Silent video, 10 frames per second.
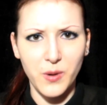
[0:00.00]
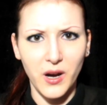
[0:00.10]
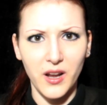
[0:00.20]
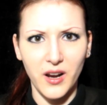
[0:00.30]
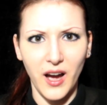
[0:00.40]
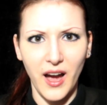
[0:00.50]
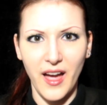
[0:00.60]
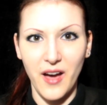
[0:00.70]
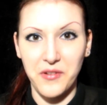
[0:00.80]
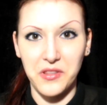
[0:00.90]
but I
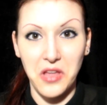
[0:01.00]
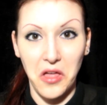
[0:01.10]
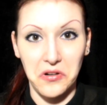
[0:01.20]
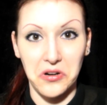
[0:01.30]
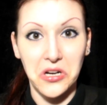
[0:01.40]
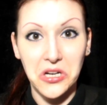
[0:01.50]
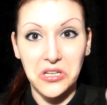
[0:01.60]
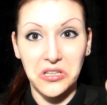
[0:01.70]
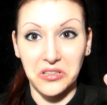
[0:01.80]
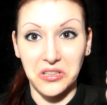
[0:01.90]
have another
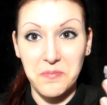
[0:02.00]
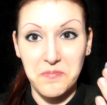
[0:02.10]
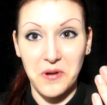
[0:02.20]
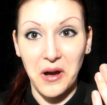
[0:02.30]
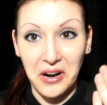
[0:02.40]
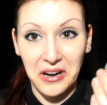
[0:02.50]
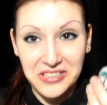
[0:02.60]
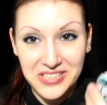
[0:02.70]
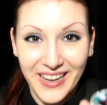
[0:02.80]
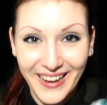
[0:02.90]
lip product,